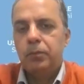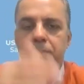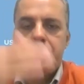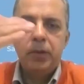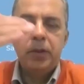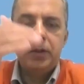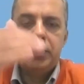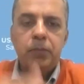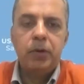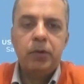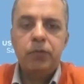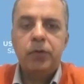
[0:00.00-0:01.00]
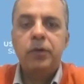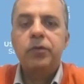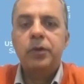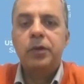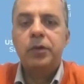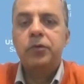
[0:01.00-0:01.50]
make a
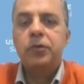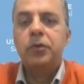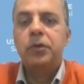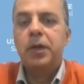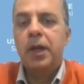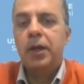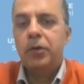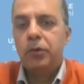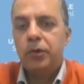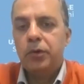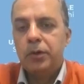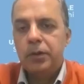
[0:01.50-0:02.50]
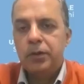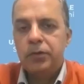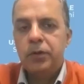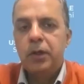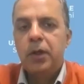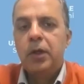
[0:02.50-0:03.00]
preference list or the rank order list